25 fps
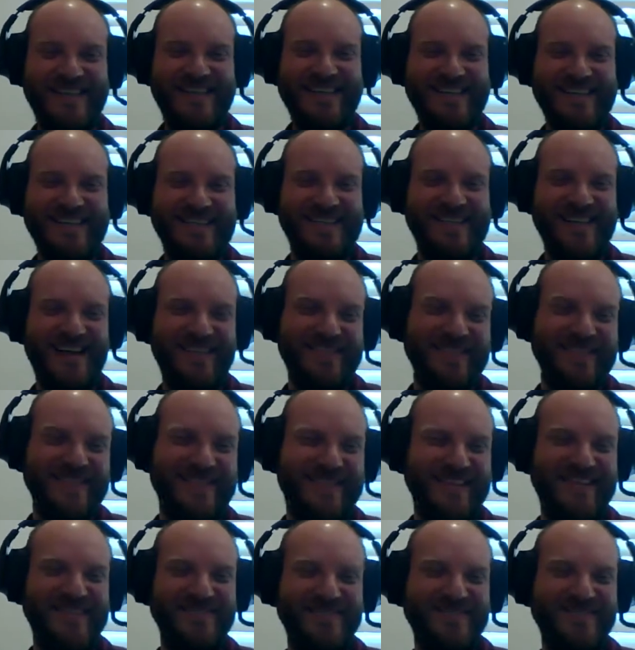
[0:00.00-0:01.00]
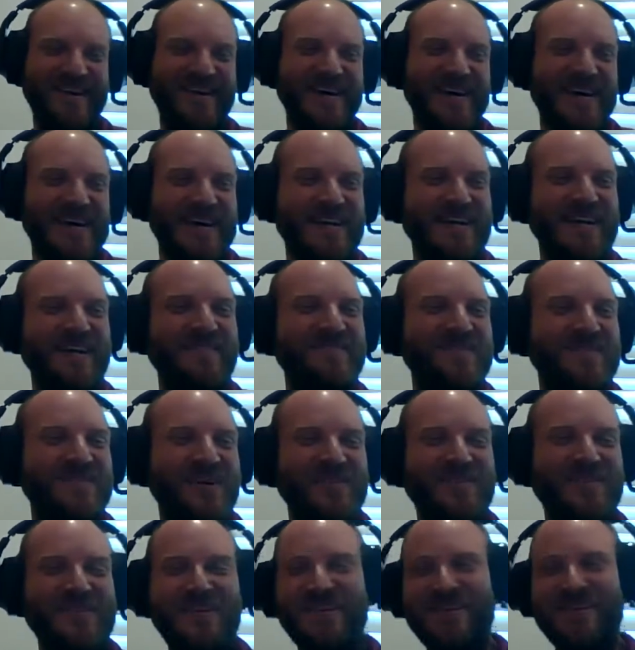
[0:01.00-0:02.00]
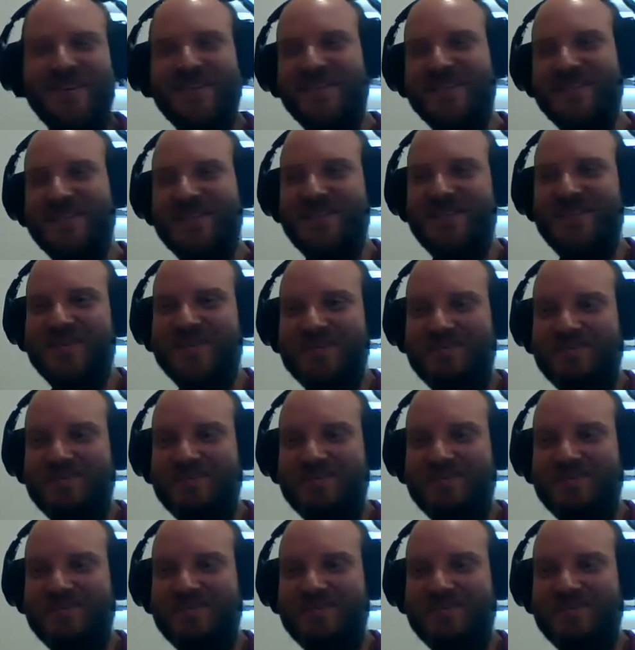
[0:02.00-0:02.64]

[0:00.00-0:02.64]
You have to keep solving on a continuous